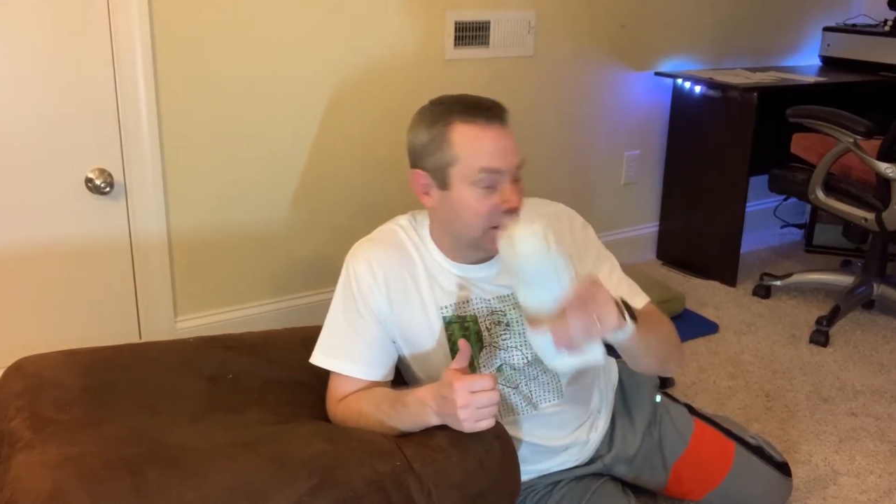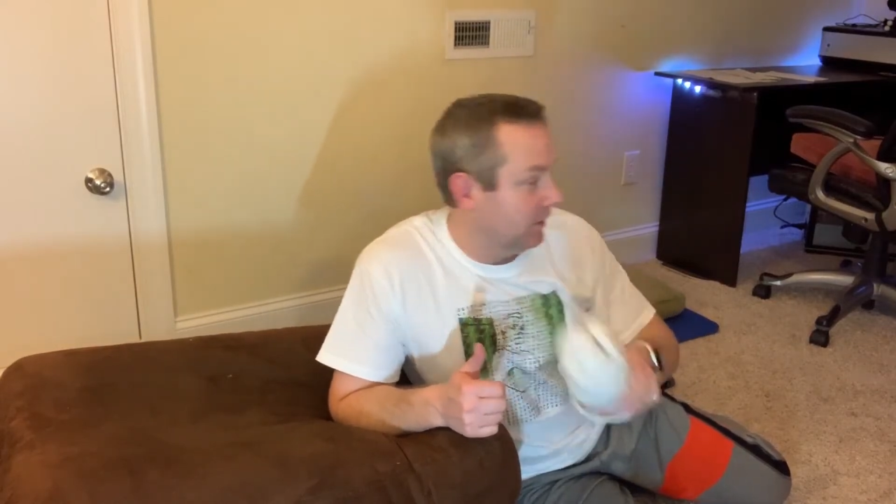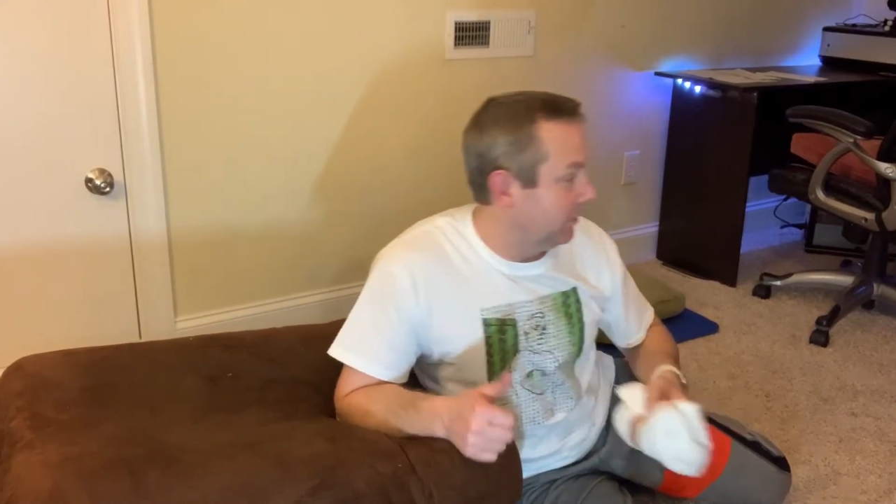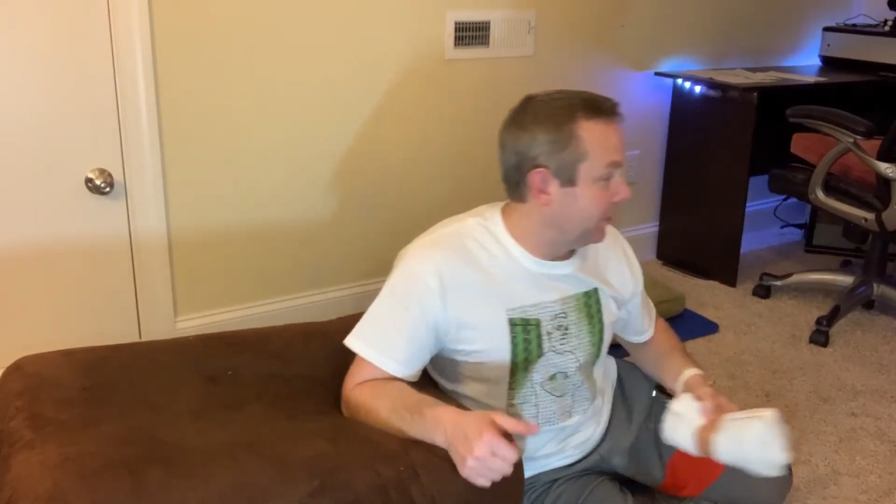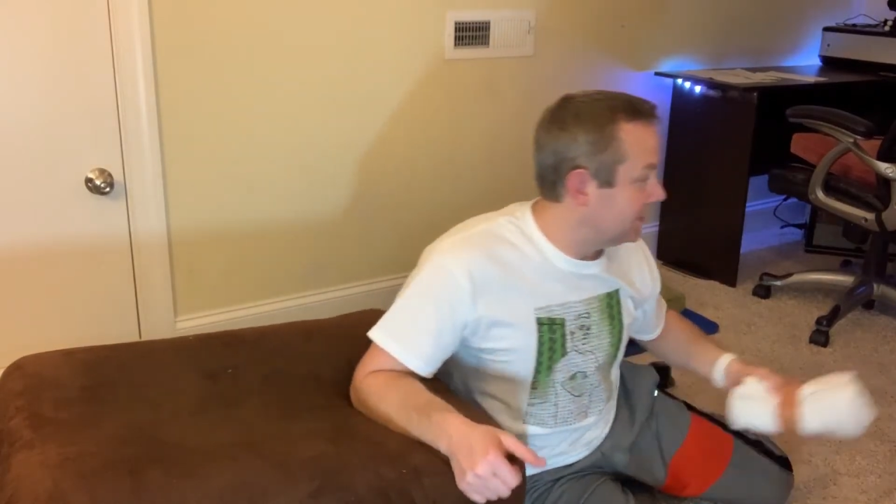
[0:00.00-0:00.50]

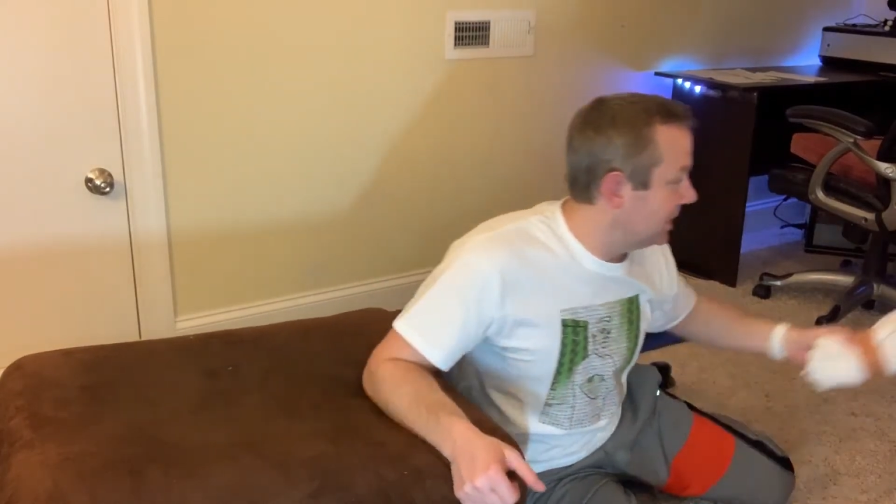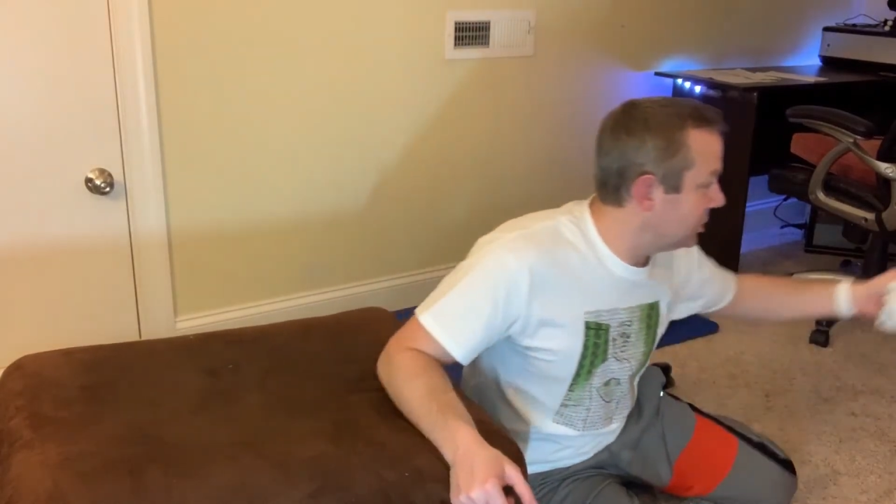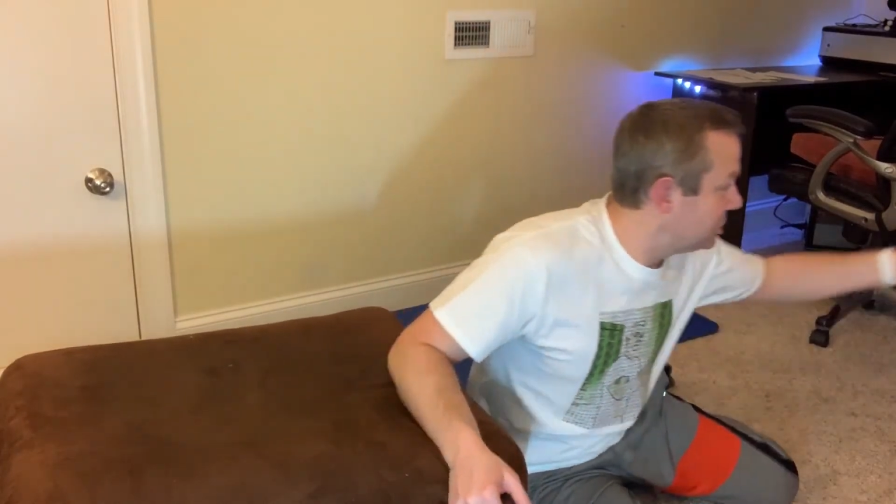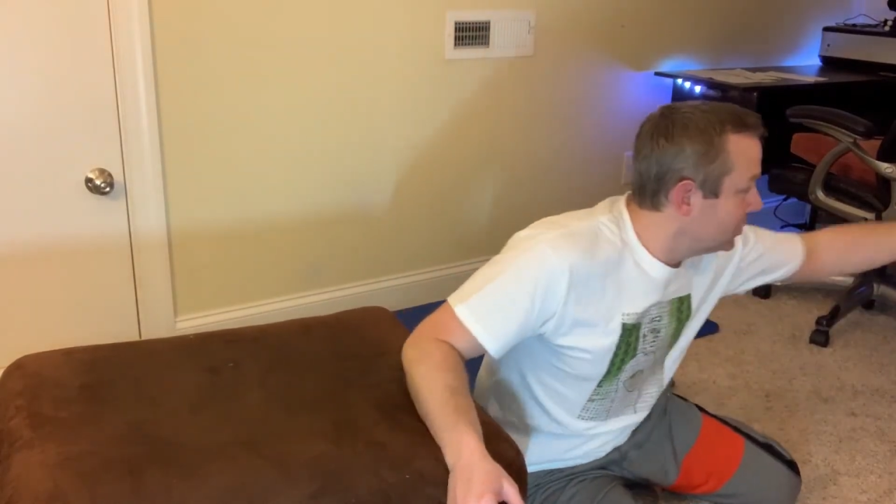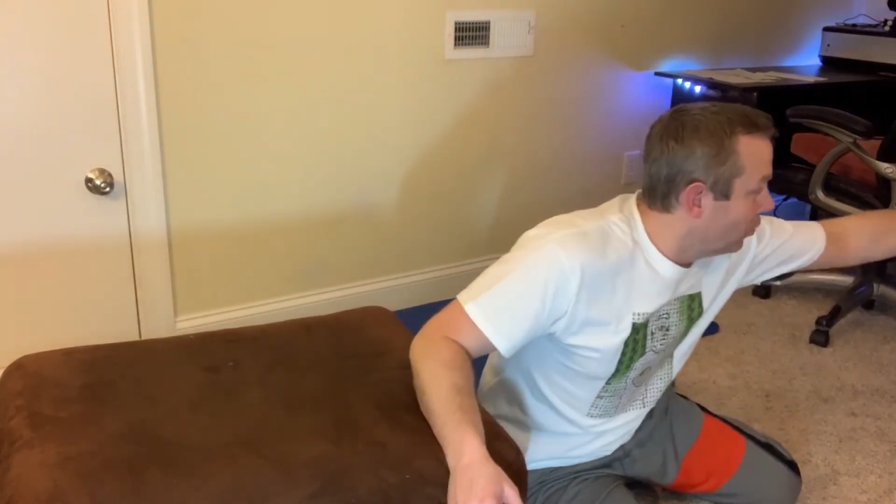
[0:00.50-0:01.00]
in
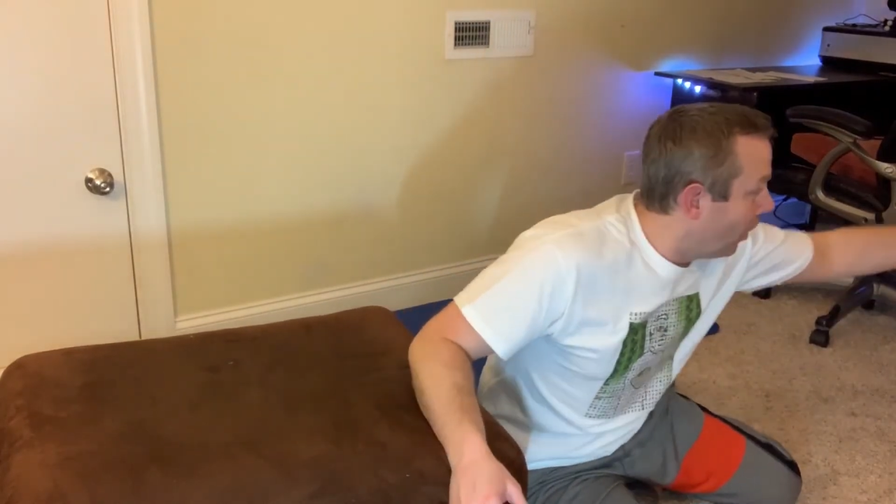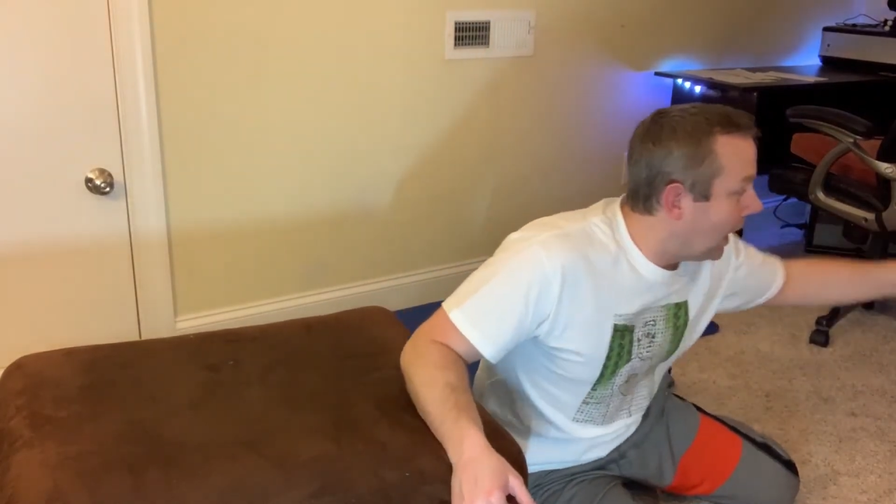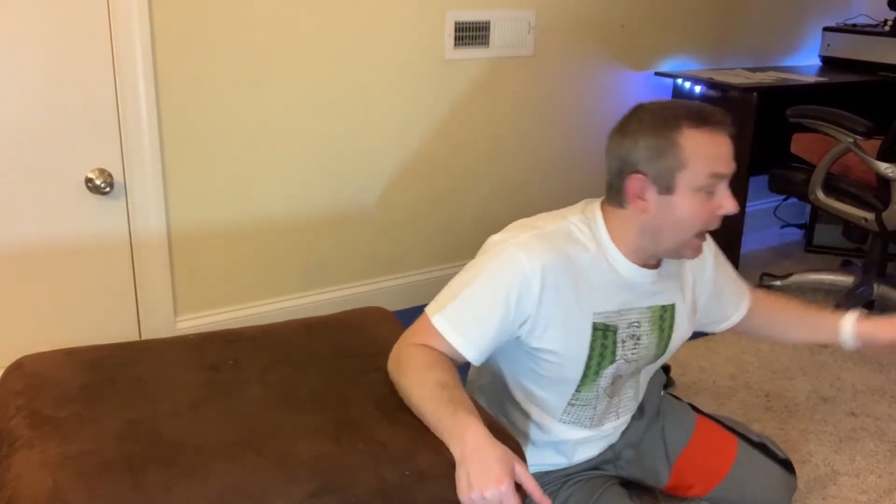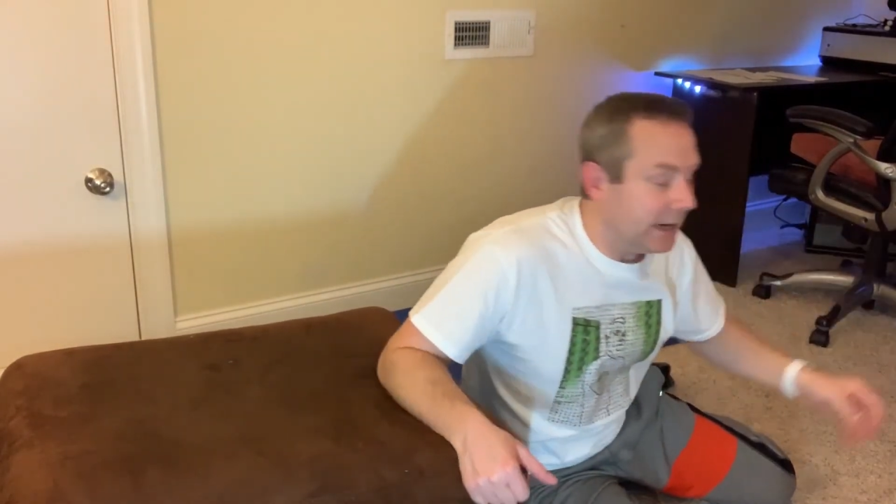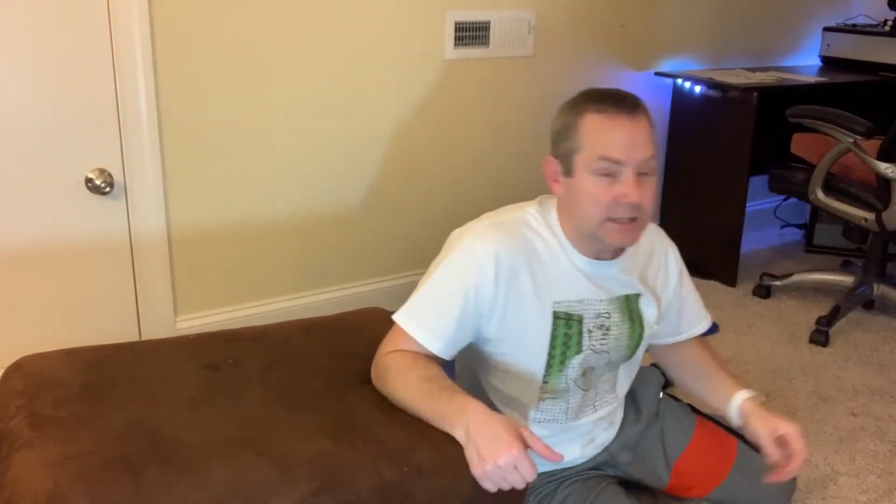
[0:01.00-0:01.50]

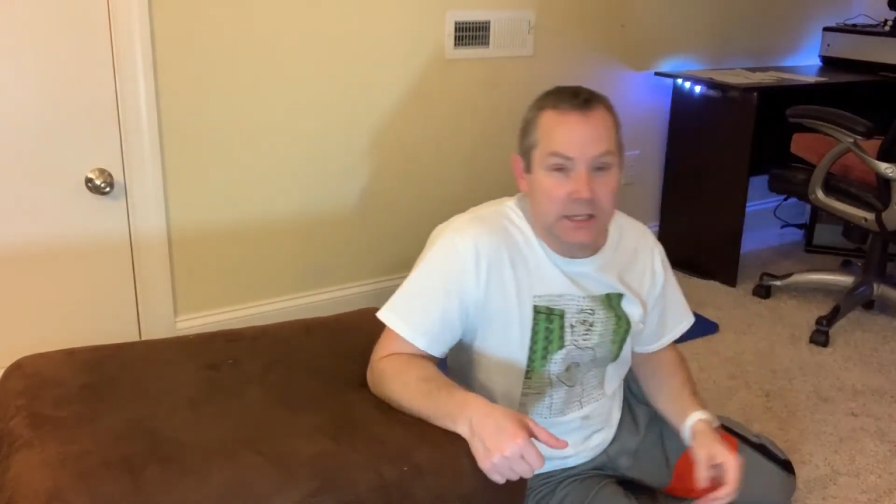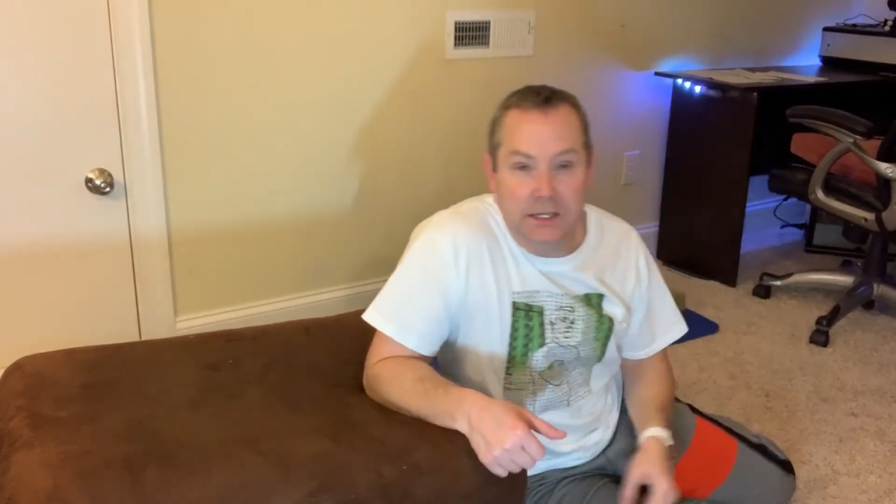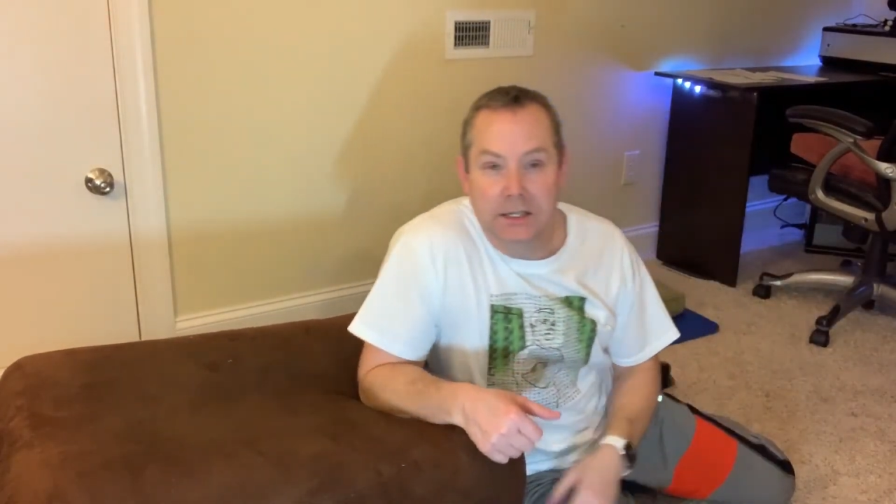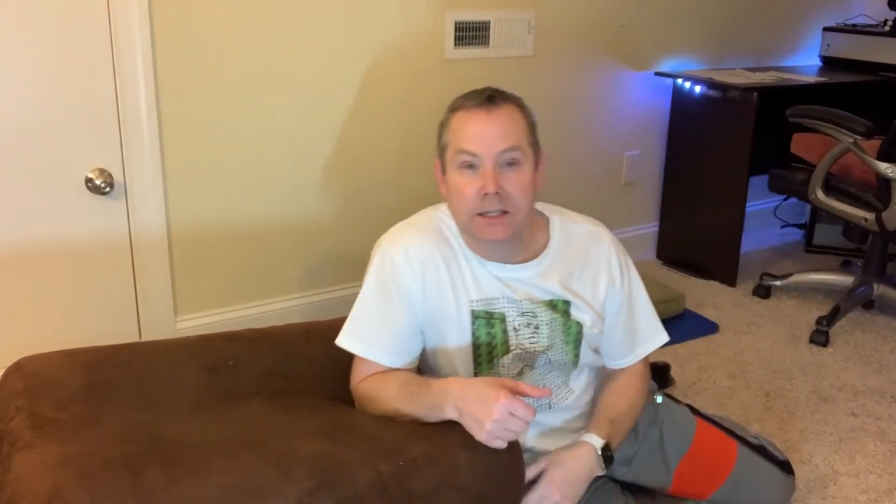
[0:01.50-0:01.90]
position-wise,